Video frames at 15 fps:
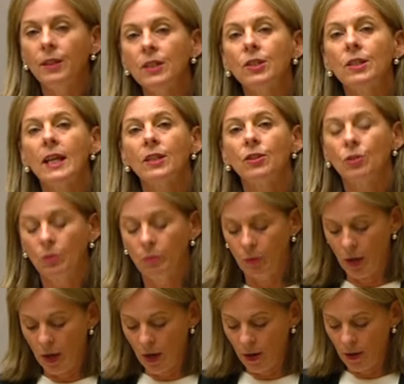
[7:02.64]
this national
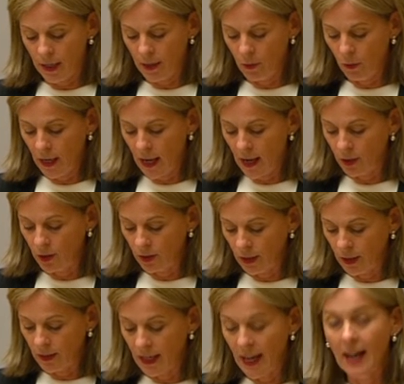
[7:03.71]
priority, we are
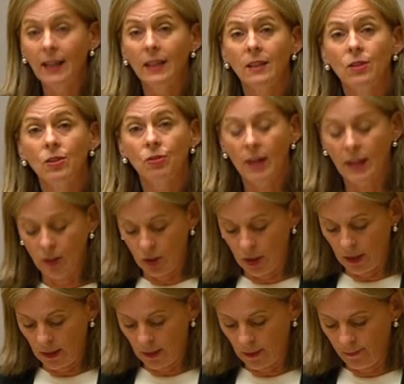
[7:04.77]
using targeted
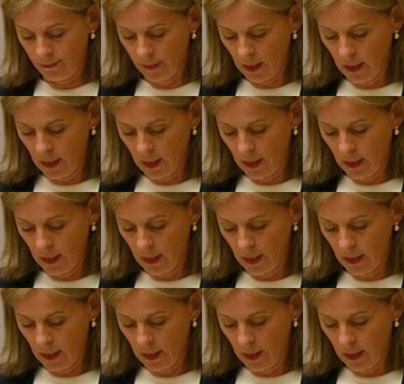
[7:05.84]
strategies.